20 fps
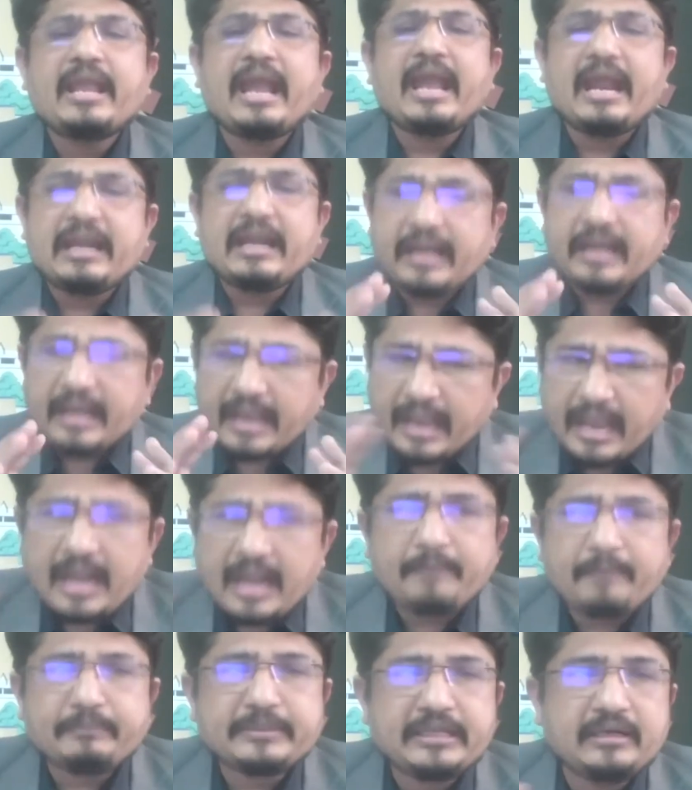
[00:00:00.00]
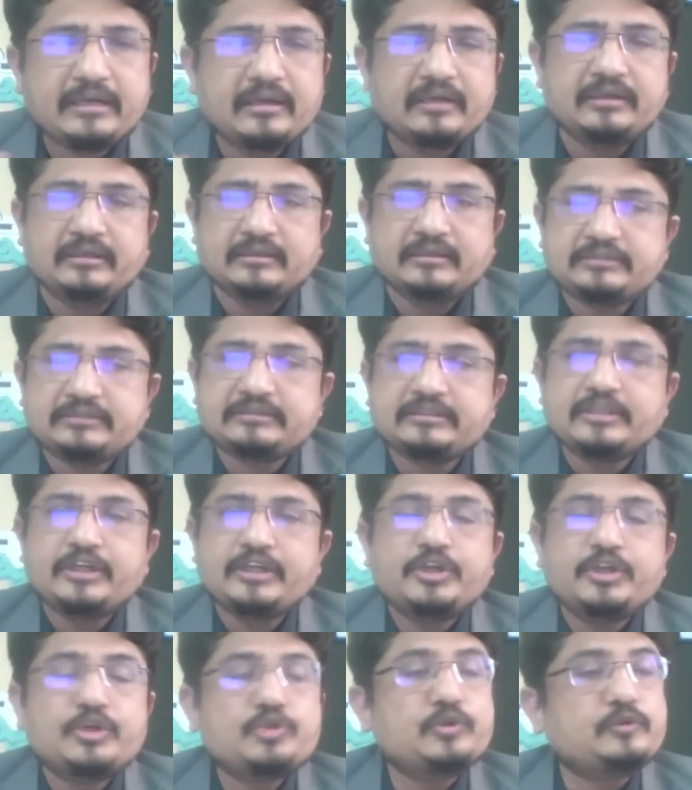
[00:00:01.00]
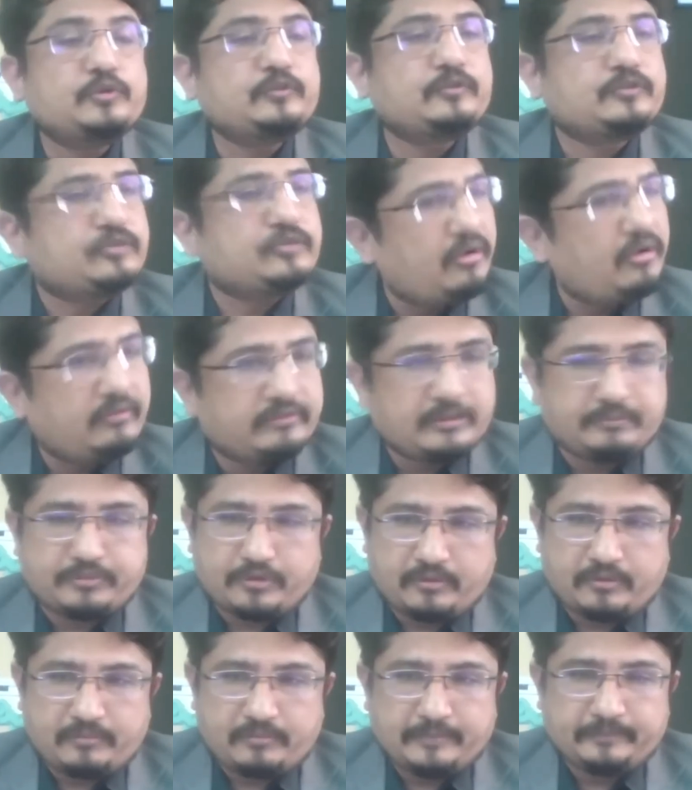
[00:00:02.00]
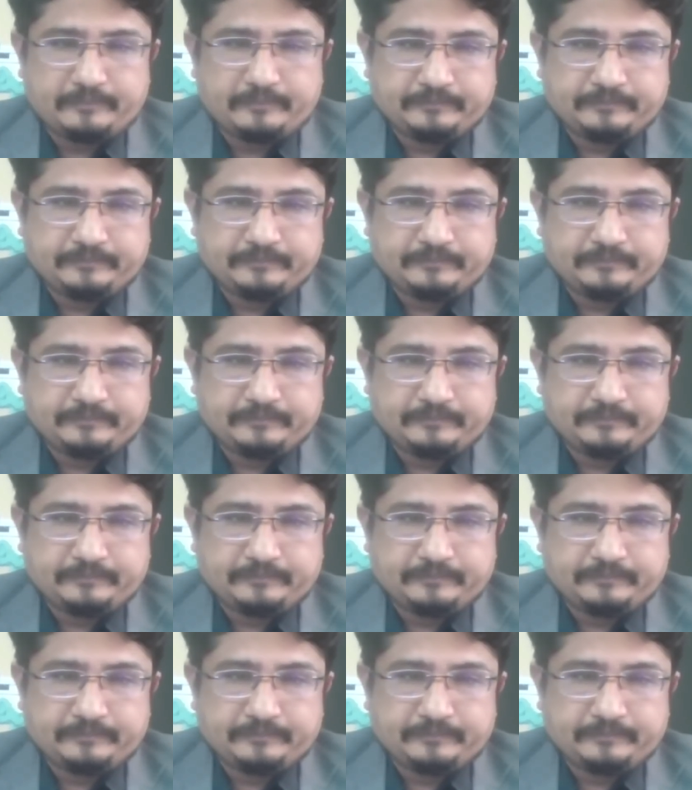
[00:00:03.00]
and help the learners to solve the problem.